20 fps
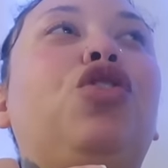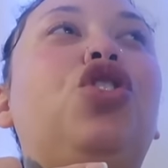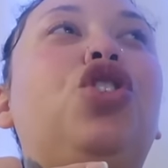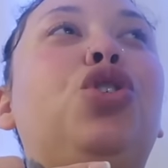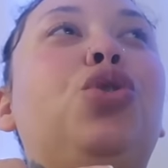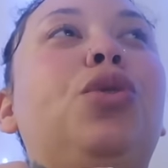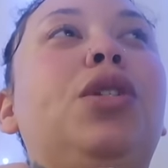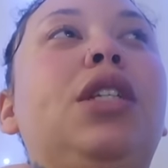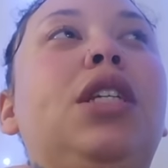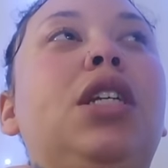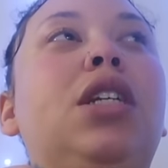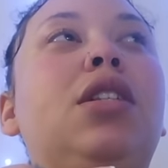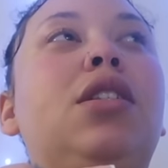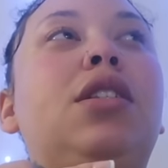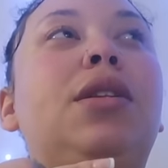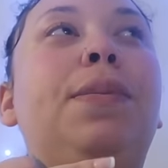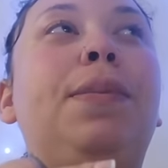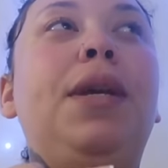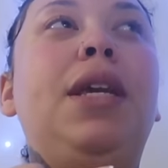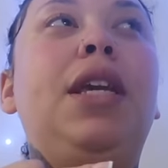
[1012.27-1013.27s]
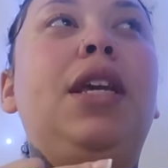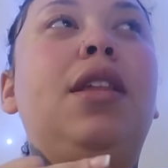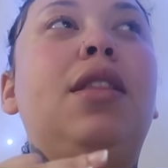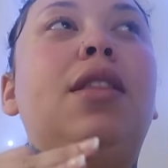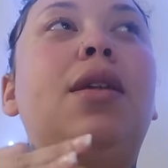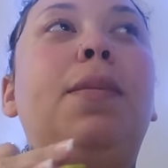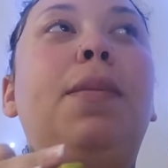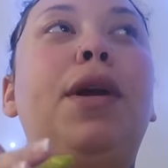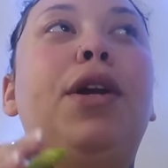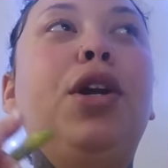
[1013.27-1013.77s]
choosing to be
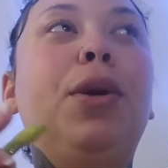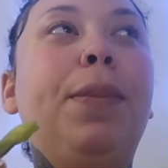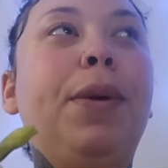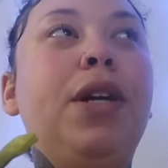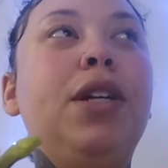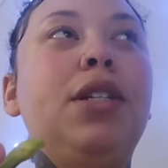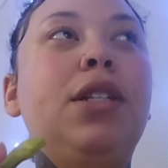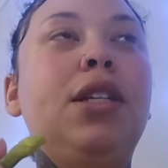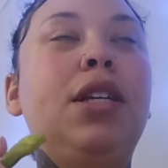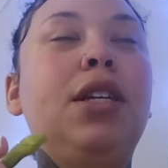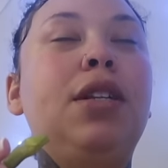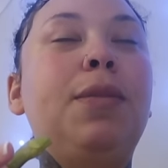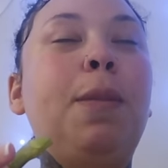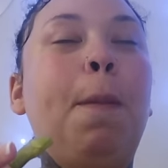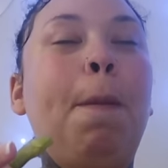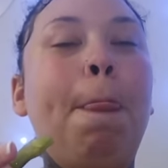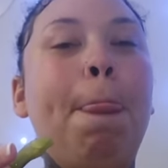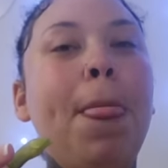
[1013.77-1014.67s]
the bigger person.